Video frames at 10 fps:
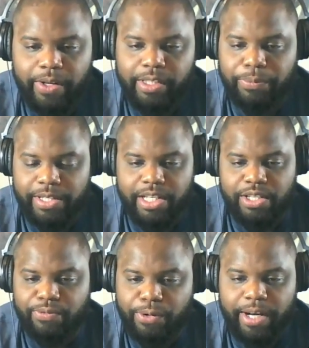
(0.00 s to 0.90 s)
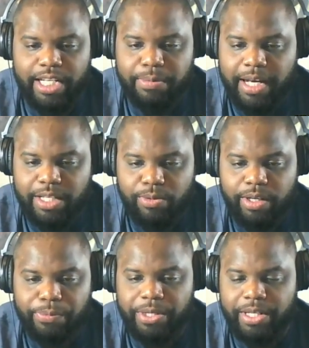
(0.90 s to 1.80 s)
on the PlayStation four, Xbox
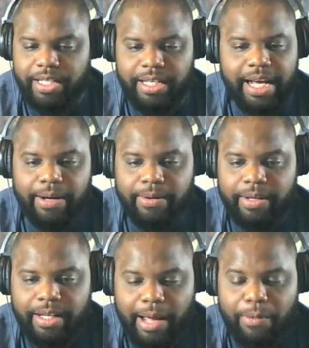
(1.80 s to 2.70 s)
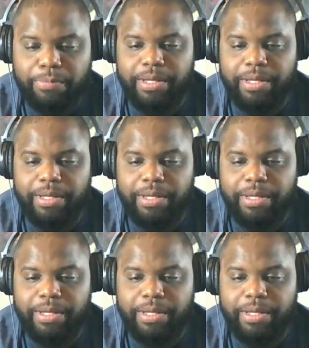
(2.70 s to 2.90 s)
One, or P C now. That